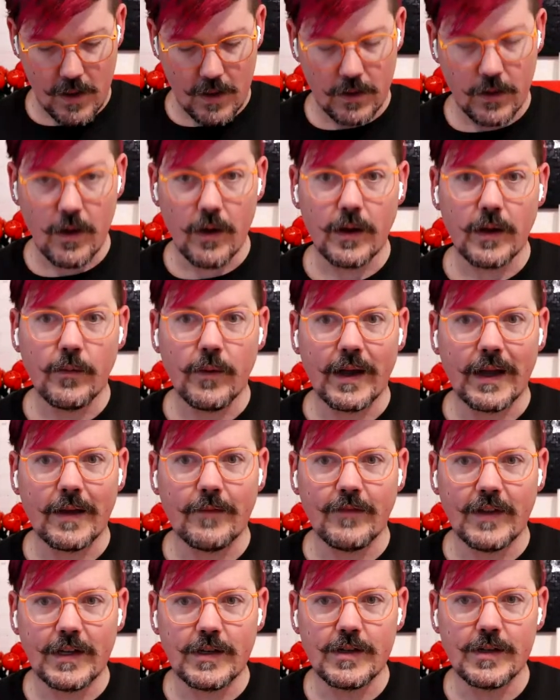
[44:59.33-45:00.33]
Cody, what
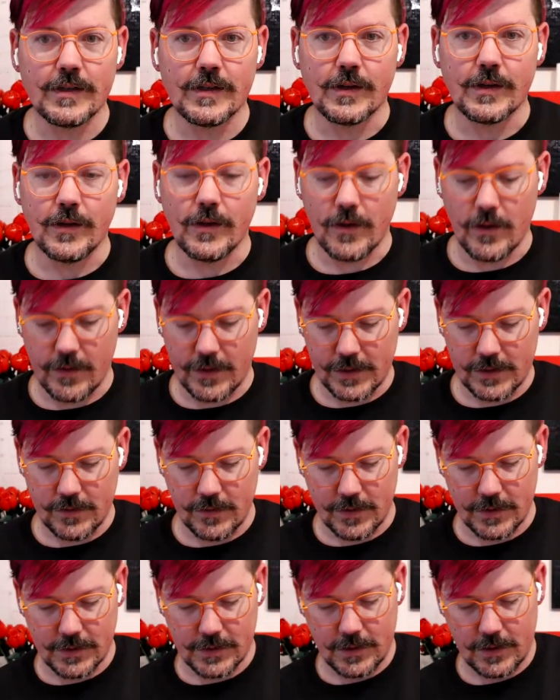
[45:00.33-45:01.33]
conventions are you going to
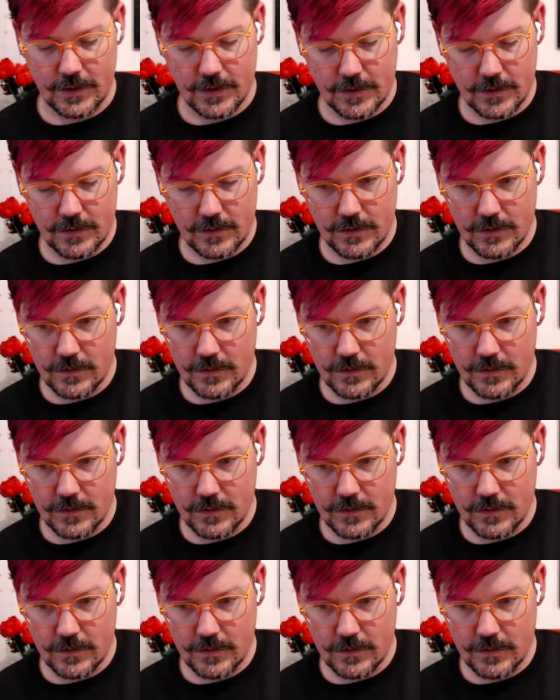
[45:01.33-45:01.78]
this year?